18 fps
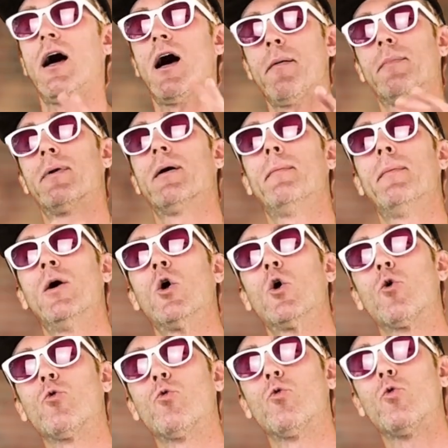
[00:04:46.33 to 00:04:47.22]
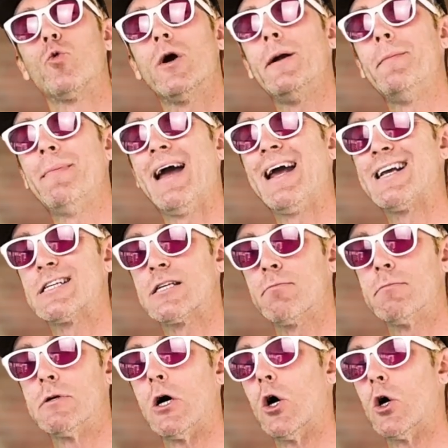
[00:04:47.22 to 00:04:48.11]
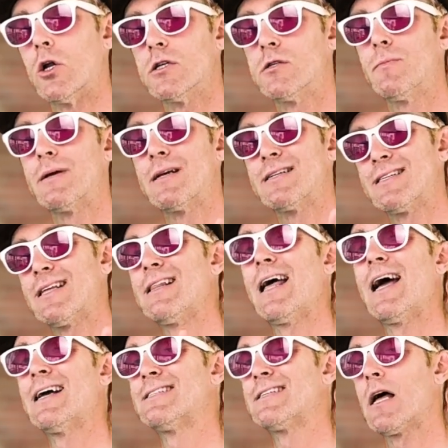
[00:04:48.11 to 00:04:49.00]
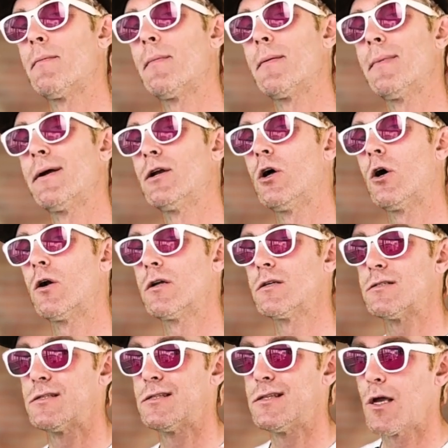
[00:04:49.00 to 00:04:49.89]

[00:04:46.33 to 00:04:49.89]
I'm going to remake some donuts because the last time I made donuts,